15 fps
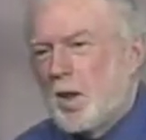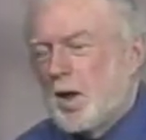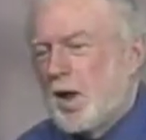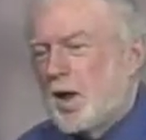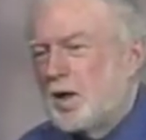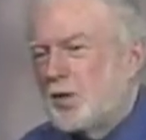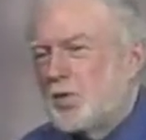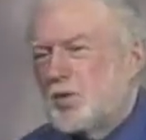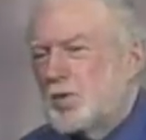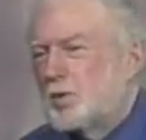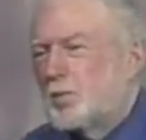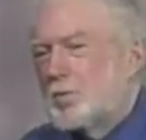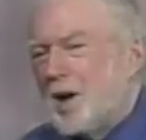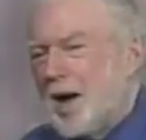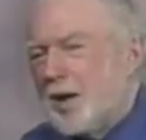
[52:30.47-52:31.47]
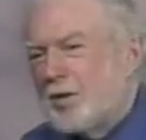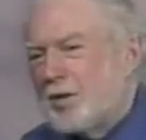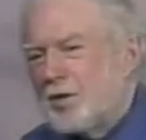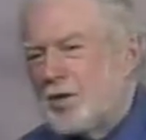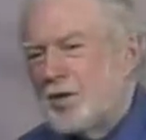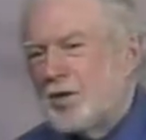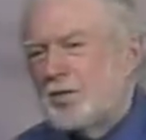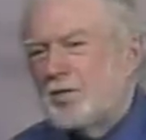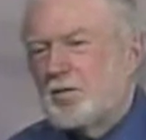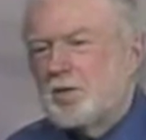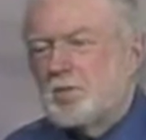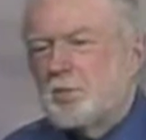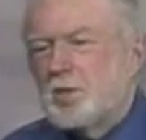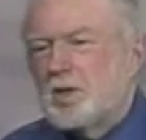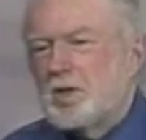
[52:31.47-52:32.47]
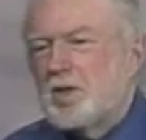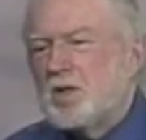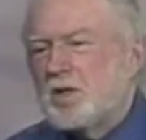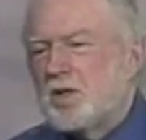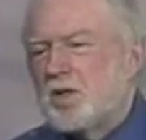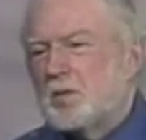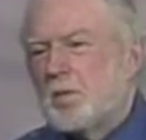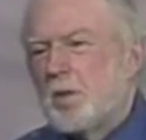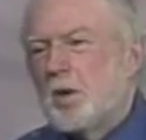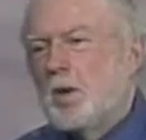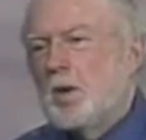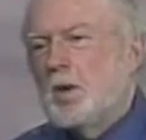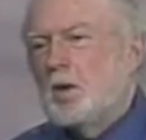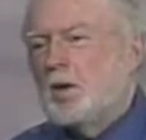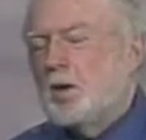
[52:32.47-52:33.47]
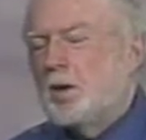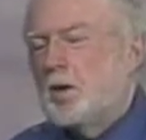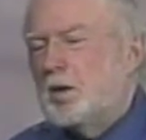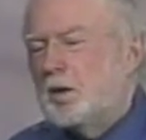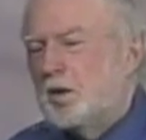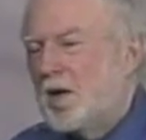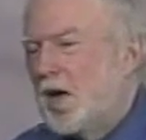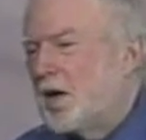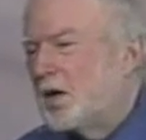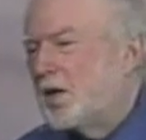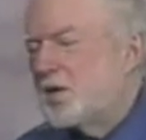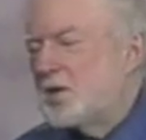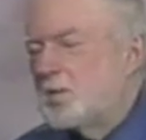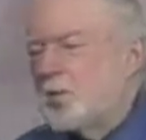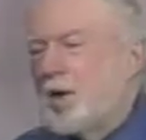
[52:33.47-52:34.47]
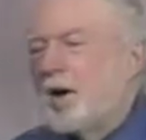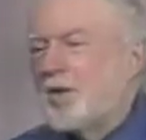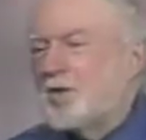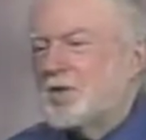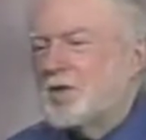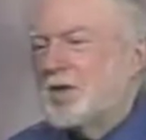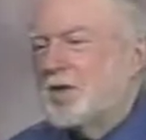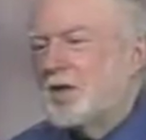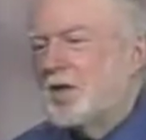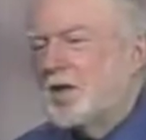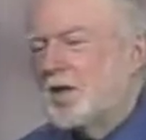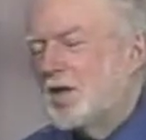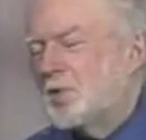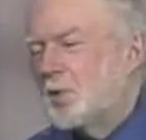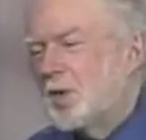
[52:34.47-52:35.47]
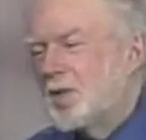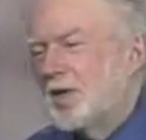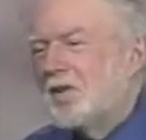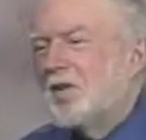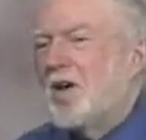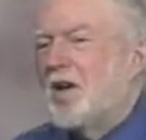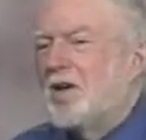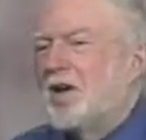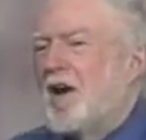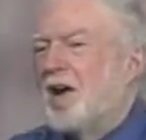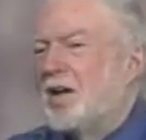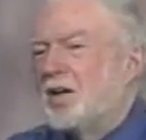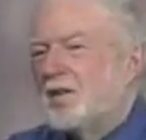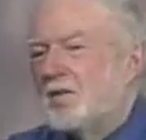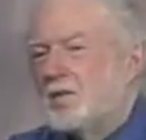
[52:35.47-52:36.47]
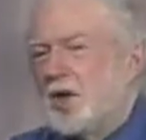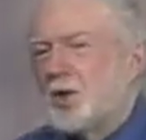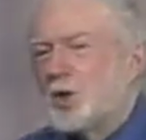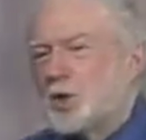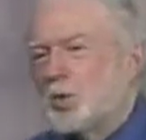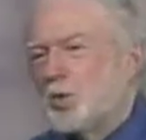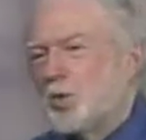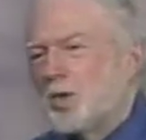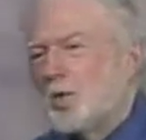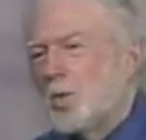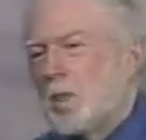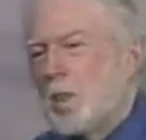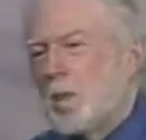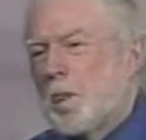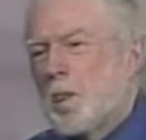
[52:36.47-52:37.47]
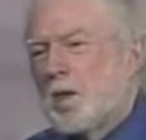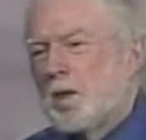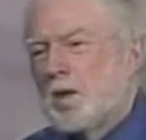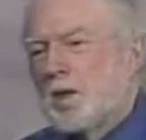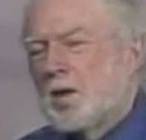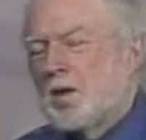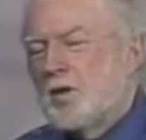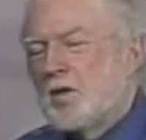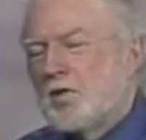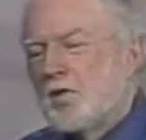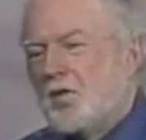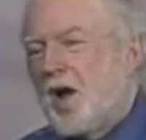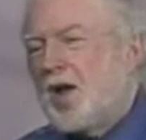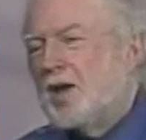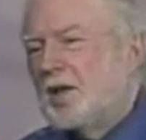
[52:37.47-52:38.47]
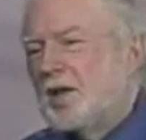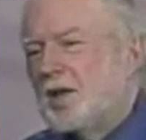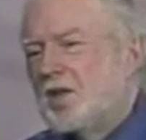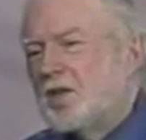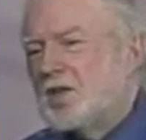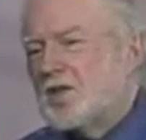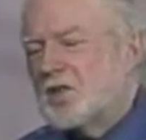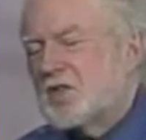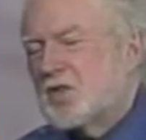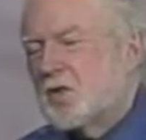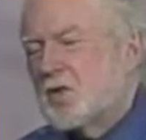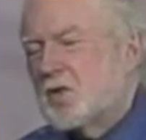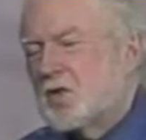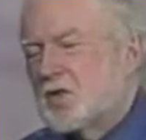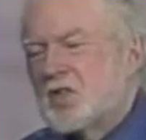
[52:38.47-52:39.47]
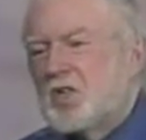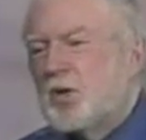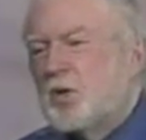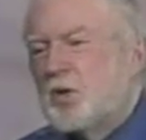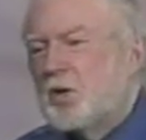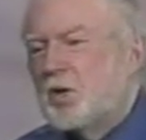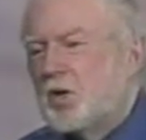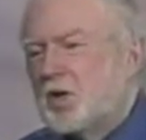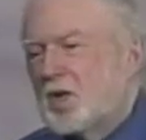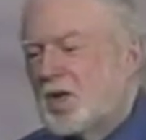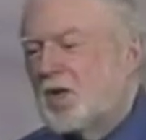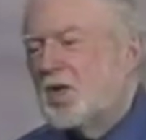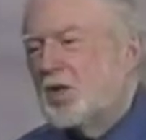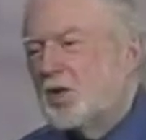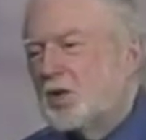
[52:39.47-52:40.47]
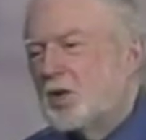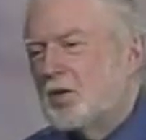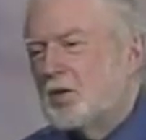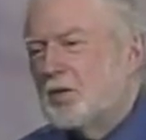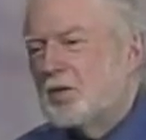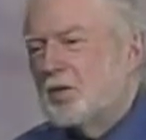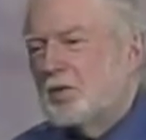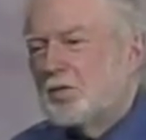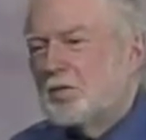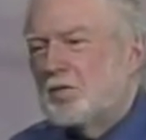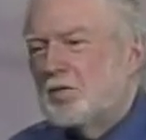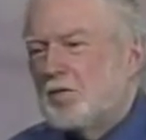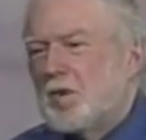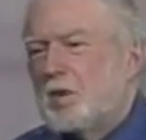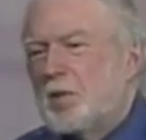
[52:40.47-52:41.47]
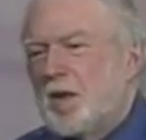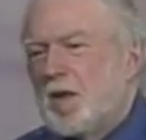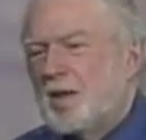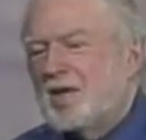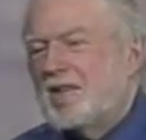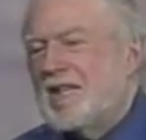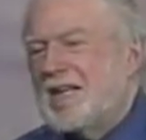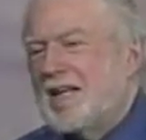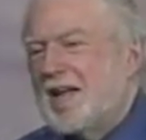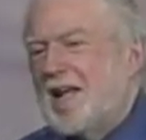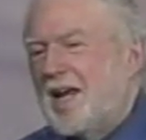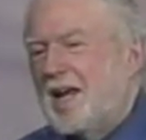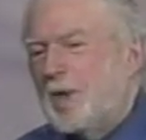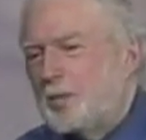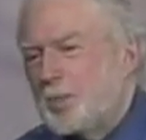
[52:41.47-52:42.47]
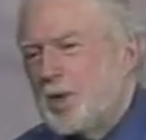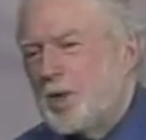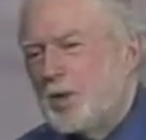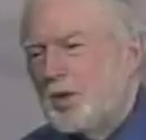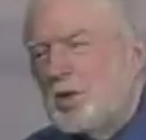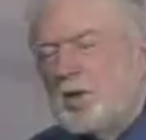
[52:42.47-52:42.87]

And it was embarrassing for the police, not as embarrassing as what they found out eventually. Finally, this serial killer female D N A appeared